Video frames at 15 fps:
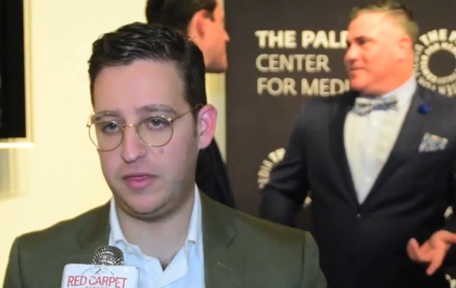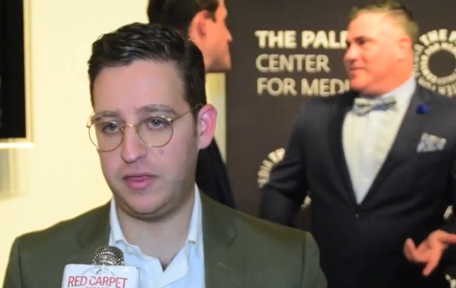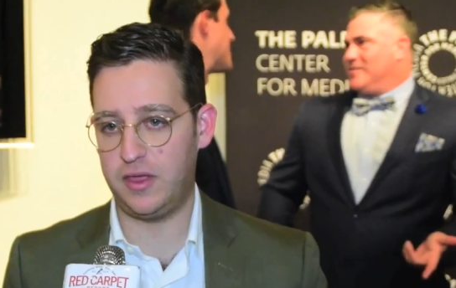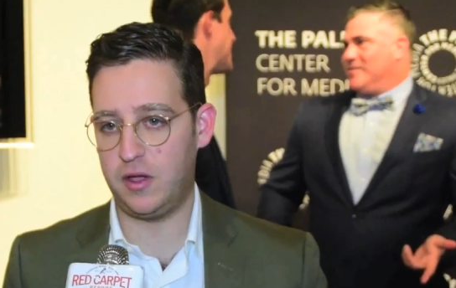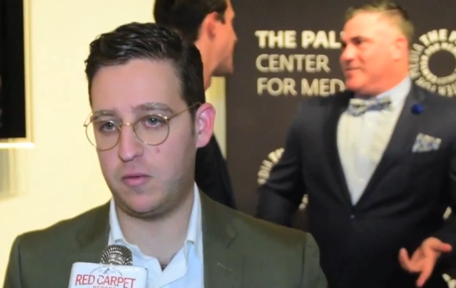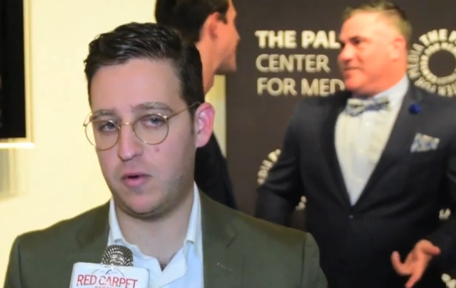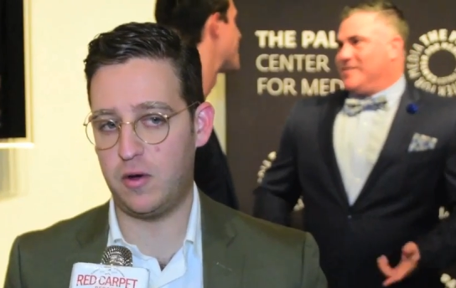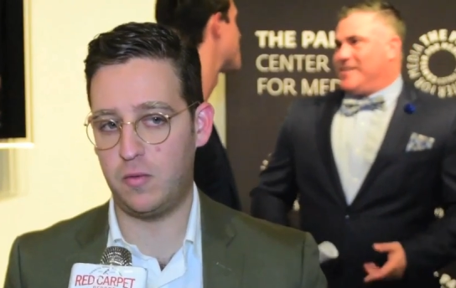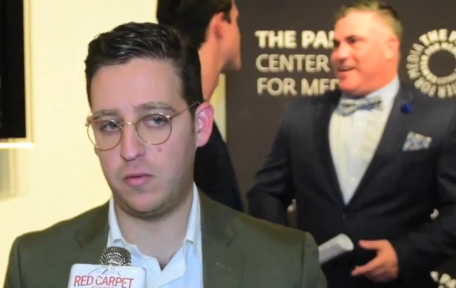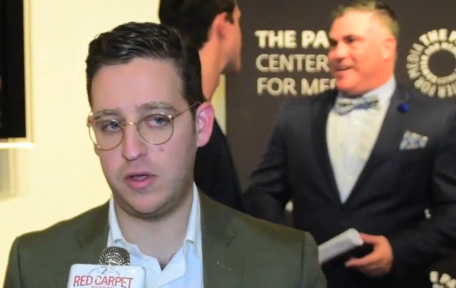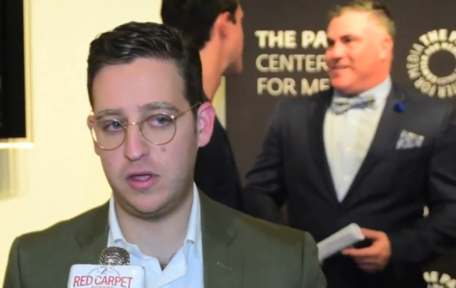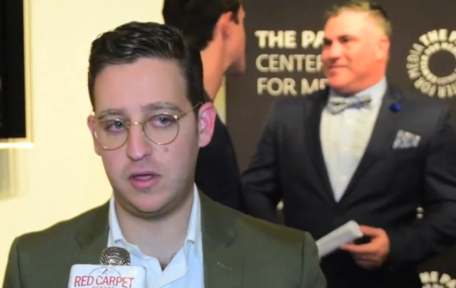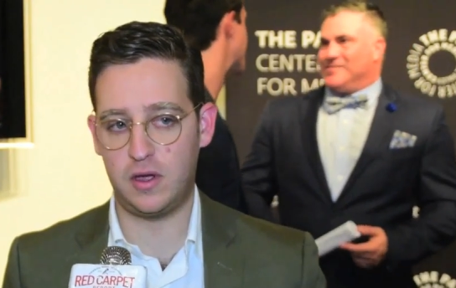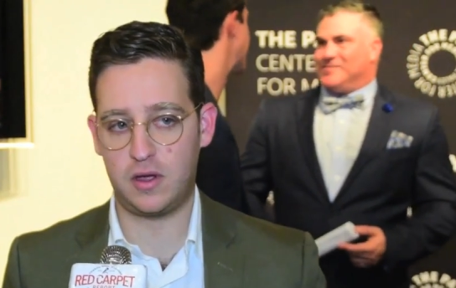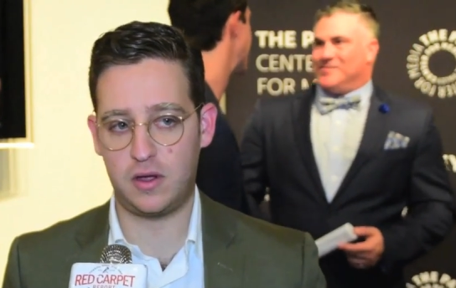Speaker 1: think what
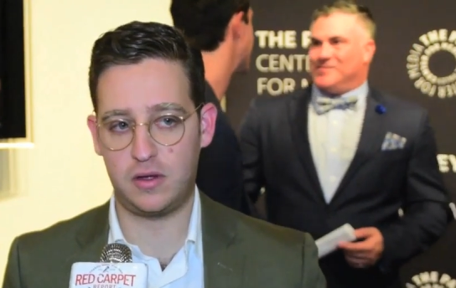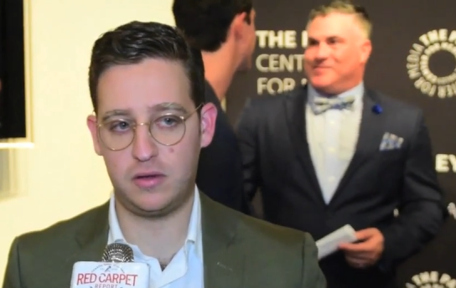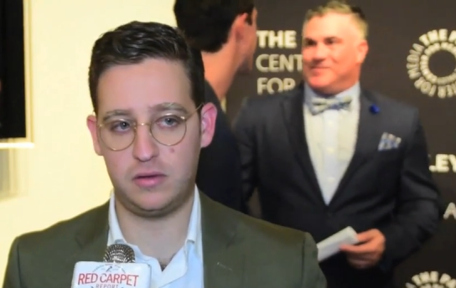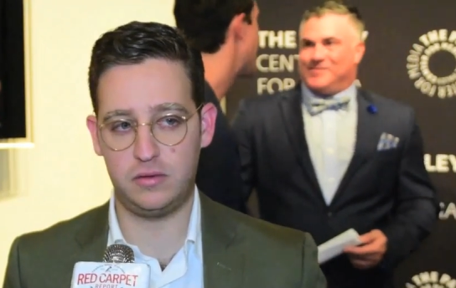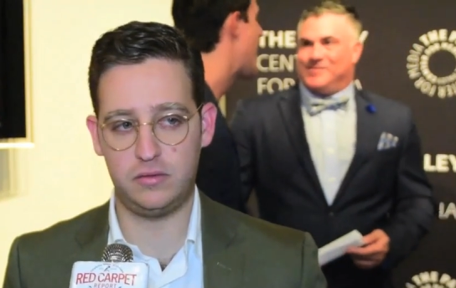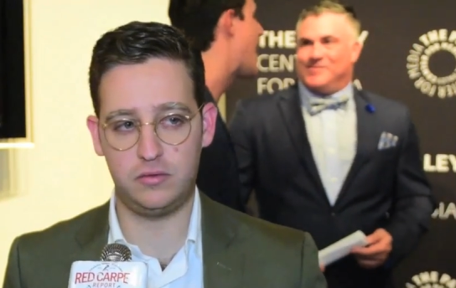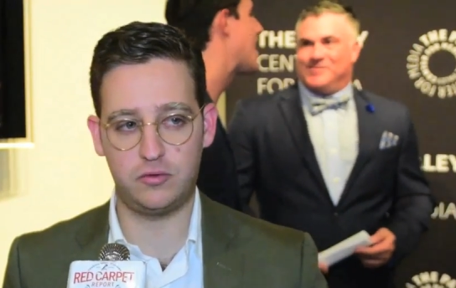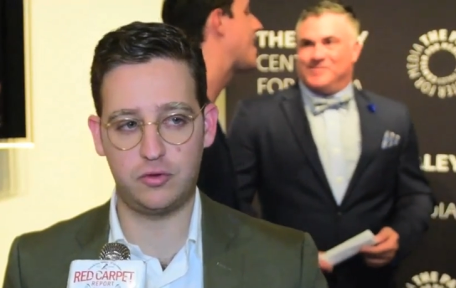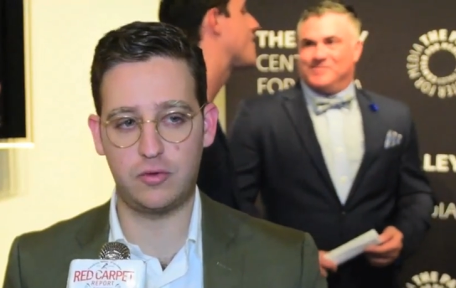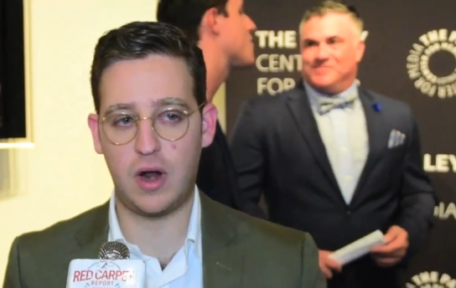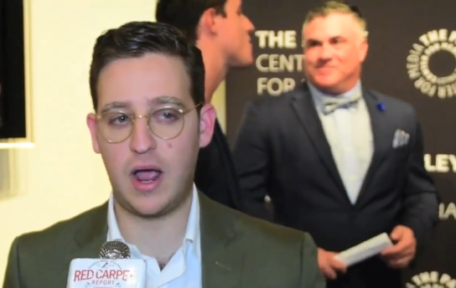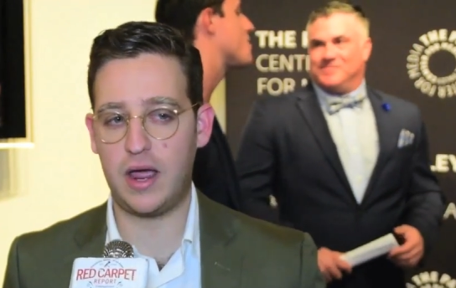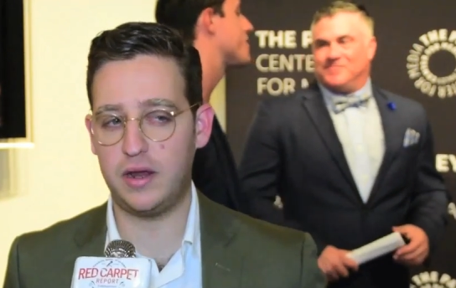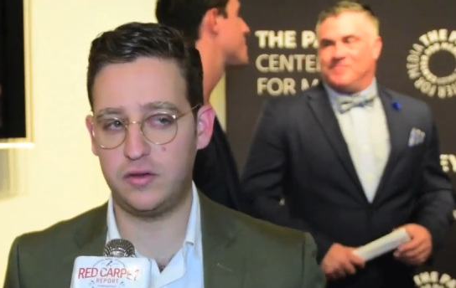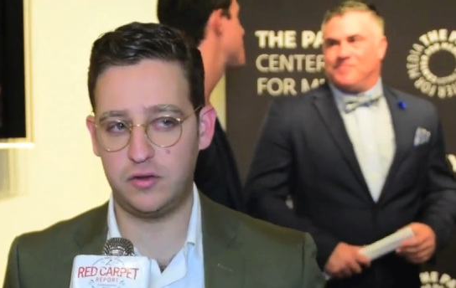we uh,
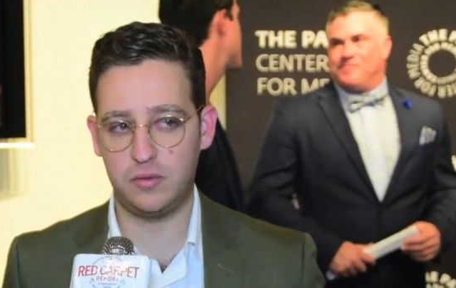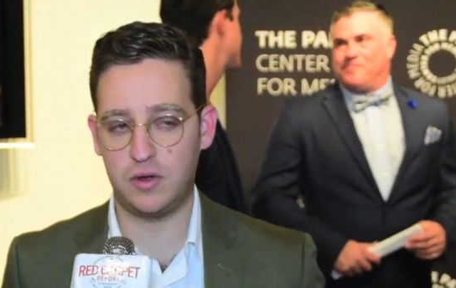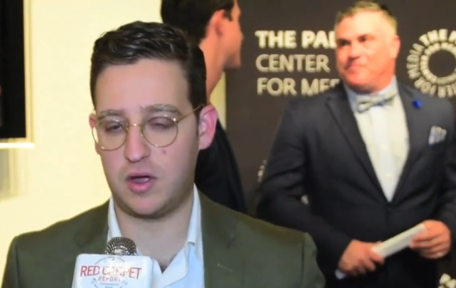tried to